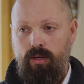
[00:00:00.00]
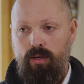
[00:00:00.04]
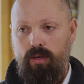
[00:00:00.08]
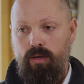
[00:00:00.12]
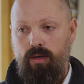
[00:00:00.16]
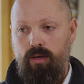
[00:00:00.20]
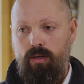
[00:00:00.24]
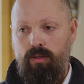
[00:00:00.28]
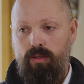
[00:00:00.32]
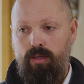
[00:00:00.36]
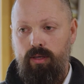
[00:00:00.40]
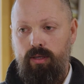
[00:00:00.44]

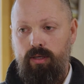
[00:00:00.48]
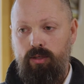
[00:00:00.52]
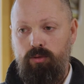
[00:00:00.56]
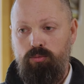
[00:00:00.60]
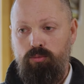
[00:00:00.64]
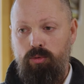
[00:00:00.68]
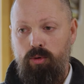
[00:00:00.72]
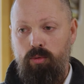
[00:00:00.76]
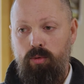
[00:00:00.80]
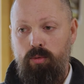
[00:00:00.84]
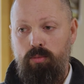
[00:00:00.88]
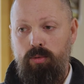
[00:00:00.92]
And I think that's
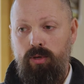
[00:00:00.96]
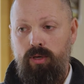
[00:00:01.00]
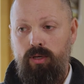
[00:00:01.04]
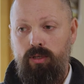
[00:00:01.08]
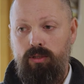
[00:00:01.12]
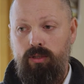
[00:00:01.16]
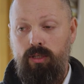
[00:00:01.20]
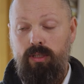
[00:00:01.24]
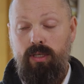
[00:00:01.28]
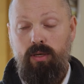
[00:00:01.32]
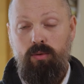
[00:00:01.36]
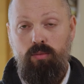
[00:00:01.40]
probably
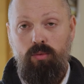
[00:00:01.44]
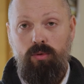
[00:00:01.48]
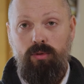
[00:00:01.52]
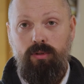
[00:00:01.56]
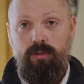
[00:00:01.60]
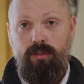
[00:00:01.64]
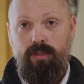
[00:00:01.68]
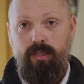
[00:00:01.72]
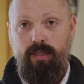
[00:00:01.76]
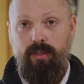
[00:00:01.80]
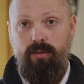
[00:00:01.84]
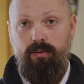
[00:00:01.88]
because I didn't
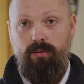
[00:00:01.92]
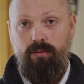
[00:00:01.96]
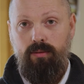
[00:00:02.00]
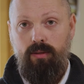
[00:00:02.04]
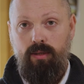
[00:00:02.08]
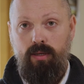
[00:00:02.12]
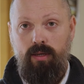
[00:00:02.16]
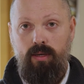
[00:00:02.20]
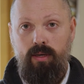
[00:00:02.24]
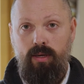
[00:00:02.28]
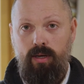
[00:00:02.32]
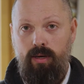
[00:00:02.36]
want it
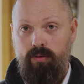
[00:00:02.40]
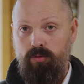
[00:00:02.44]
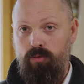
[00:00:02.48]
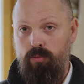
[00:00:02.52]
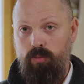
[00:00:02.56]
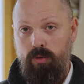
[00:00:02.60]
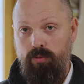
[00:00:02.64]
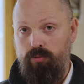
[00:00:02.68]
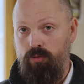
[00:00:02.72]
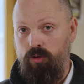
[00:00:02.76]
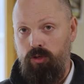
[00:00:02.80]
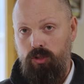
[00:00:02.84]

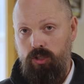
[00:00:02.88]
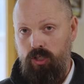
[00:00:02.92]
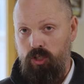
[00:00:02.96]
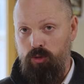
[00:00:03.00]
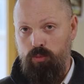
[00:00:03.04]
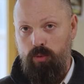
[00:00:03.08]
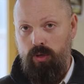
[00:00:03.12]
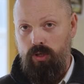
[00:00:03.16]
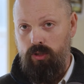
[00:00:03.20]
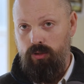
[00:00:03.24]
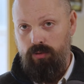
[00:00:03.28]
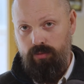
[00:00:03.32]
after my first
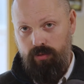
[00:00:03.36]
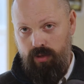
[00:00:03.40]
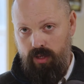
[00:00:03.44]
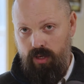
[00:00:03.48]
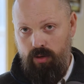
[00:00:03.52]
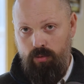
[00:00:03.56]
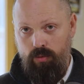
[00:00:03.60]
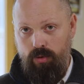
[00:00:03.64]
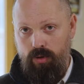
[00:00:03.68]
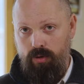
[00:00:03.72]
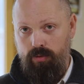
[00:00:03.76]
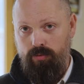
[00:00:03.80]
experience of
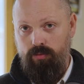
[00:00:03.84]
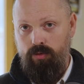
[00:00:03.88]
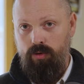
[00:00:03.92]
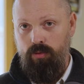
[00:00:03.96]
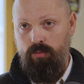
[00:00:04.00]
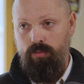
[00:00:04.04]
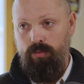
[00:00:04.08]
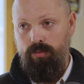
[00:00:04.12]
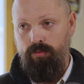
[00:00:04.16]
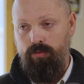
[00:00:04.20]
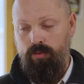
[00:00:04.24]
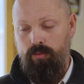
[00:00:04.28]
key work
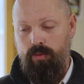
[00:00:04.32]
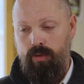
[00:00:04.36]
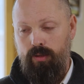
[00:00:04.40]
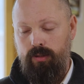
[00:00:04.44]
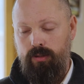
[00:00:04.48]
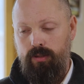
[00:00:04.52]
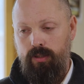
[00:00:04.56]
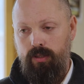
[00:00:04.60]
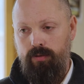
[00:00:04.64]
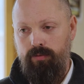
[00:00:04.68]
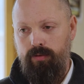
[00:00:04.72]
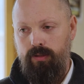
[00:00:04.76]
from
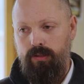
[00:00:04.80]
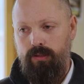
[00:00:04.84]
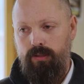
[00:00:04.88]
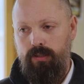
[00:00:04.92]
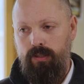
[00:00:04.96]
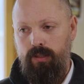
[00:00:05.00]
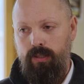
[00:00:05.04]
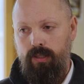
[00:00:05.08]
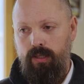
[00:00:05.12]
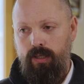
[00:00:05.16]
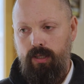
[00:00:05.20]
that service.